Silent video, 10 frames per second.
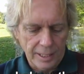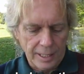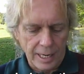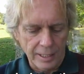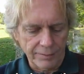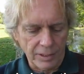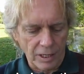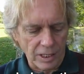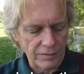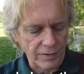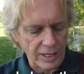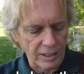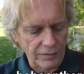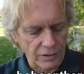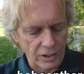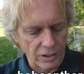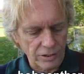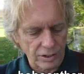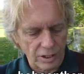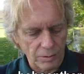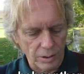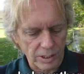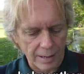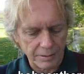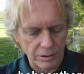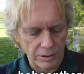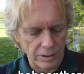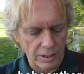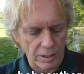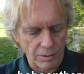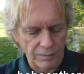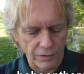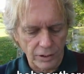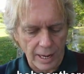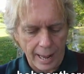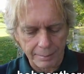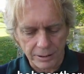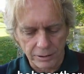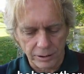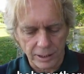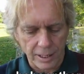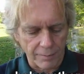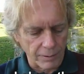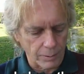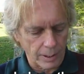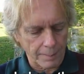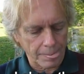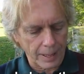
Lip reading: I lived in Las Vegas for years, and there was food absolutely everywhere.